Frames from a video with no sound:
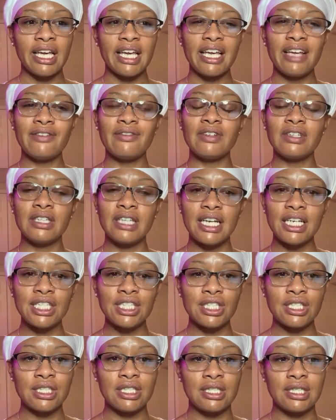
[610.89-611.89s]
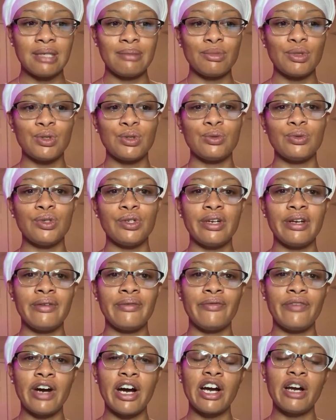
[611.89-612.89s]
in relationship to your
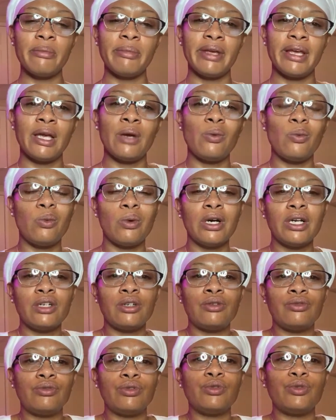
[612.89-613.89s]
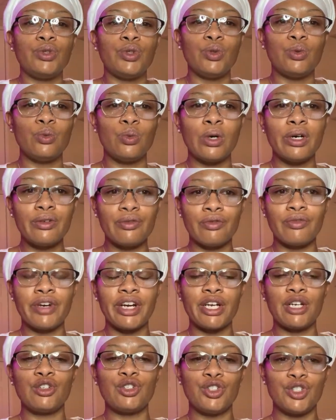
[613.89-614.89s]
environment and what grew you, what
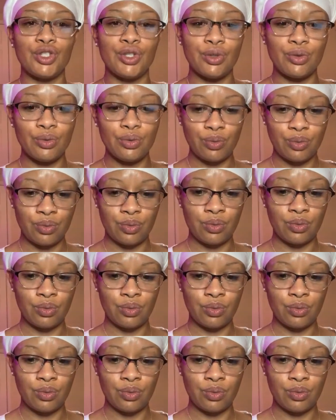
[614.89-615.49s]
reared you.